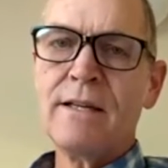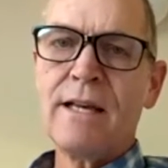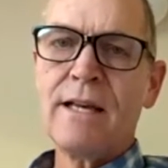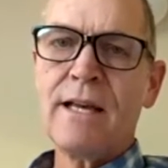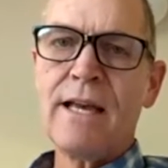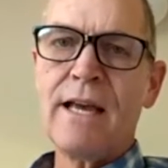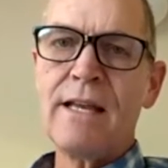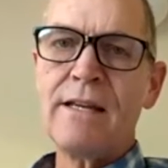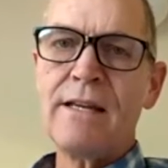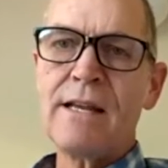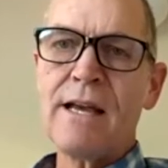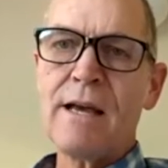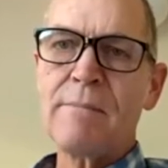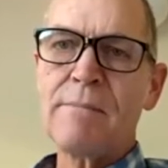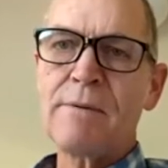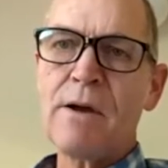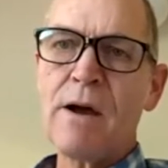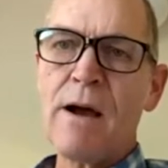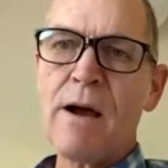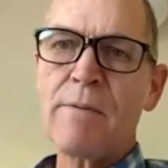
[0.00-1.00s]
end
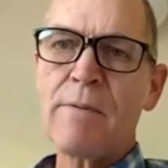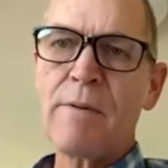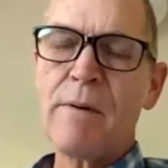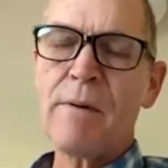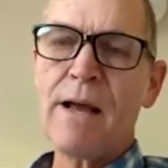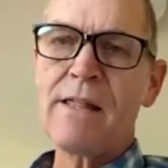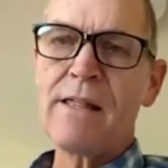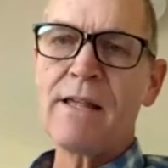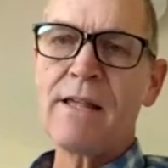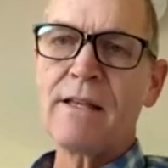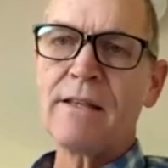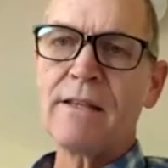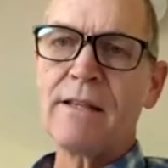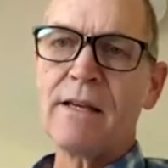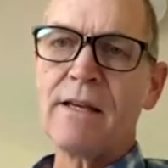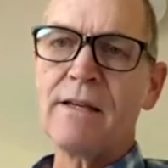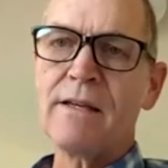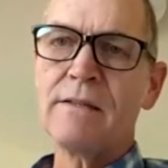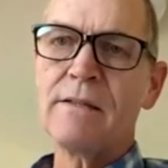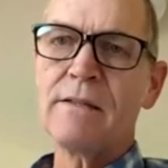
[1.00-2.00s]
up compromising
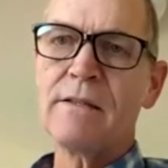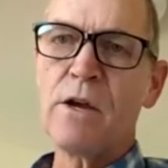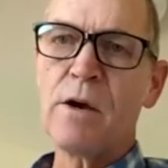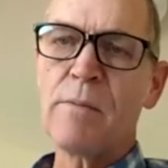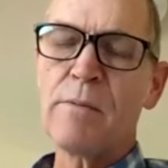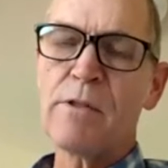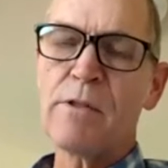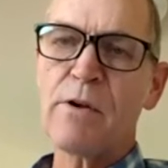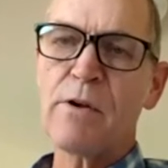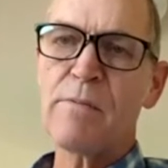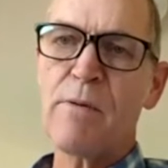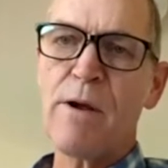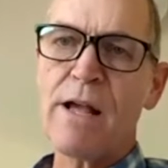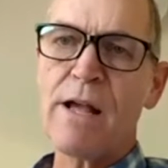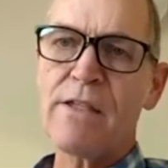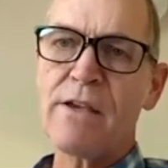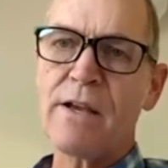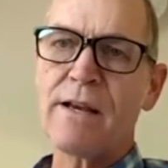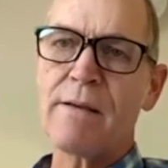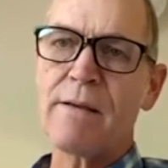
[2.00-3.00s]
the open source
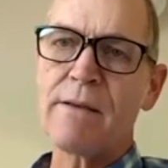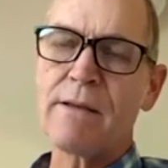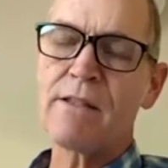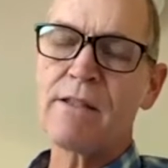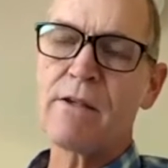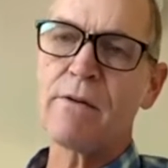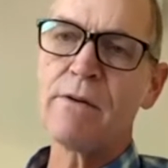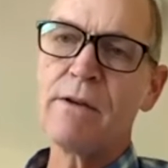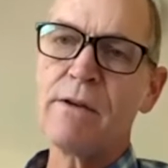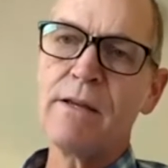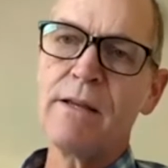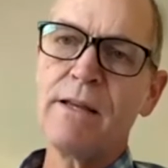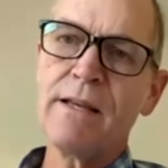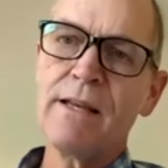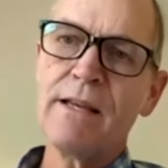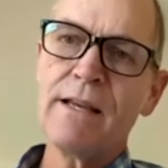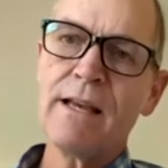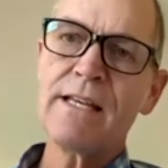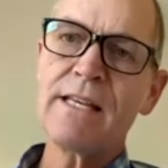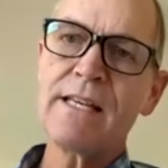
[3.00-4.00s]
project. So
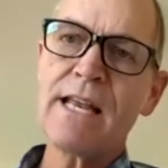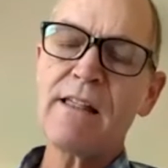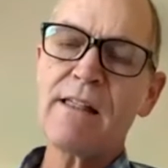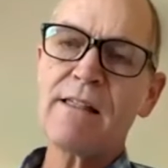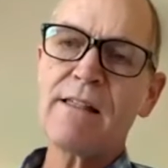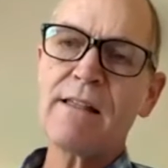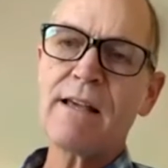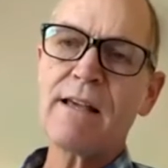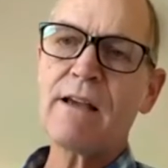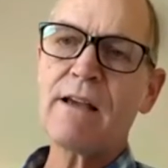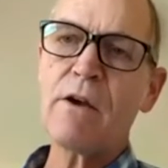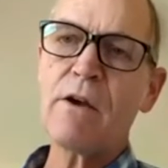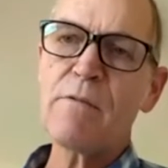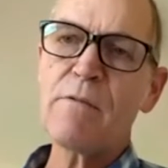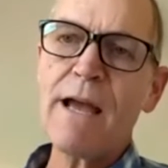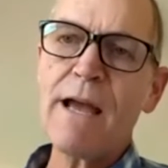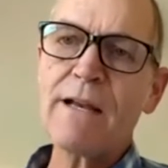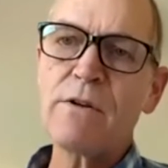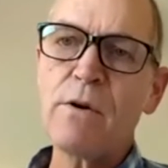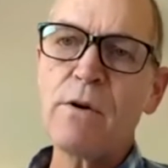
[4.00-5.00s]
it goes
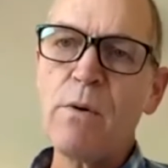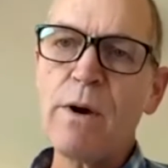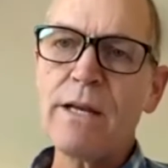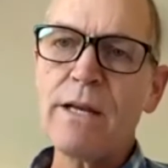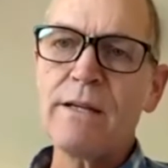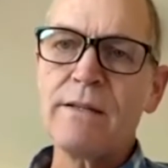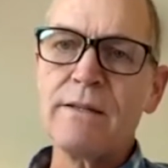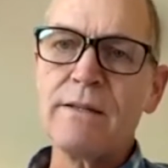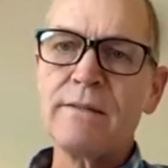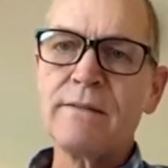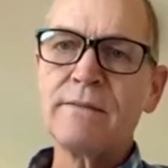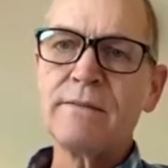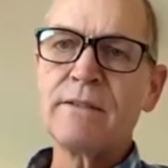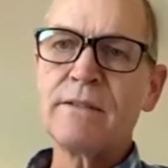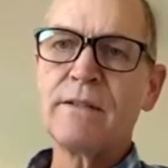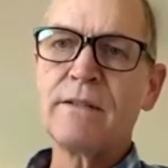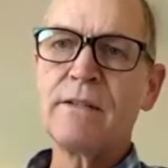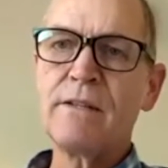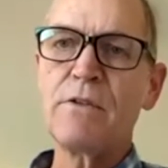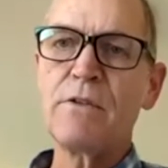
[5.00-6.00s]
back to what
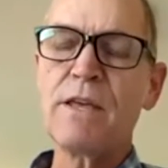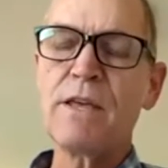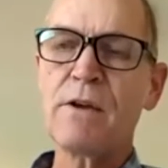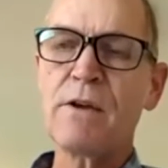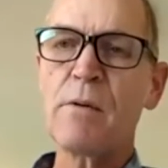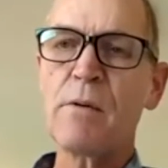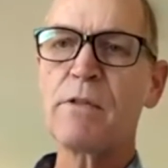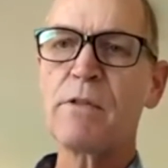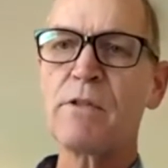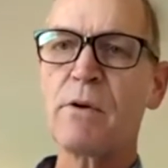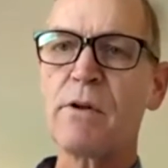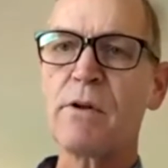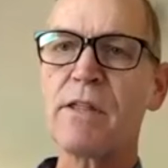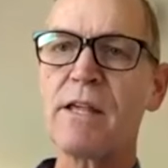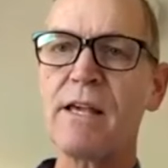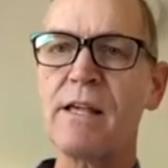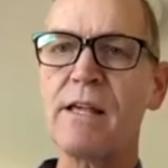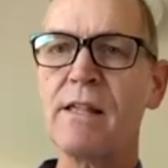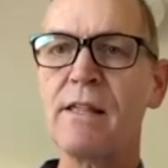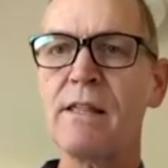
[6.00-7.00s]
you think open source
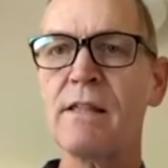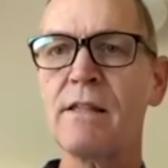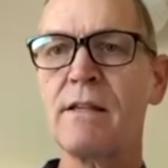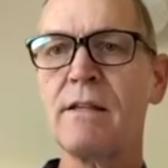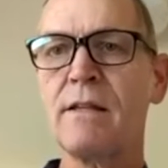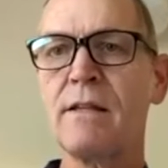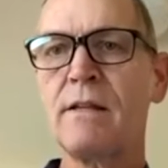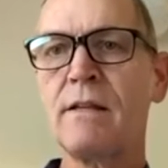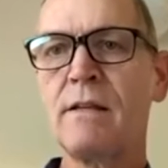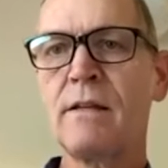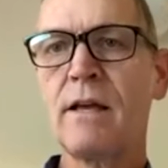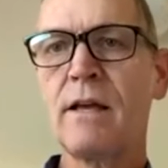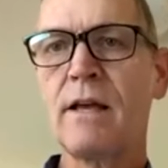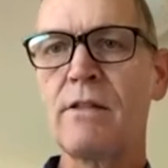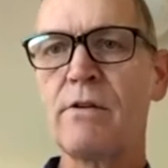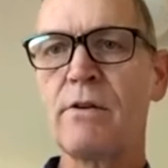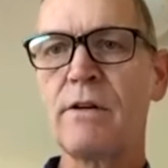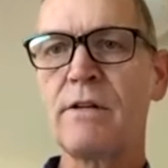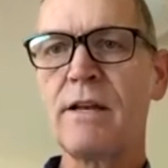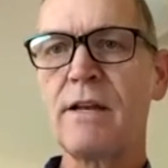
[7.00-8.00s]
is,
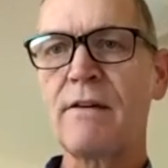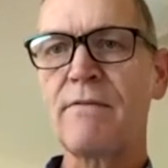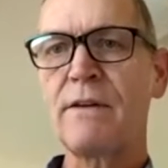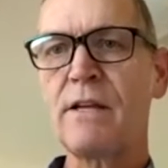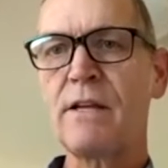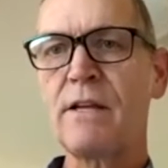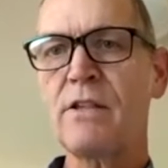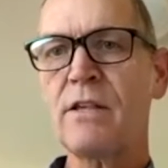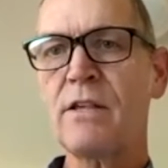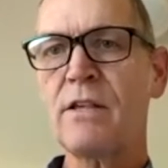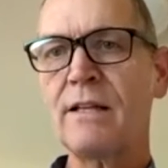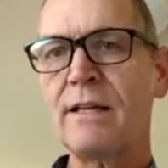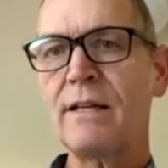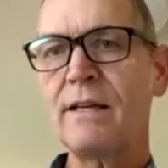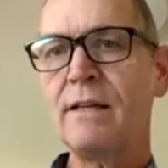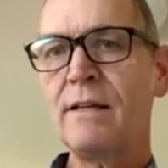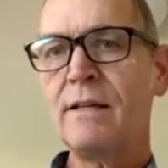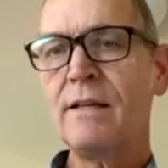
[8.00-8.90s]
sort of definitionally.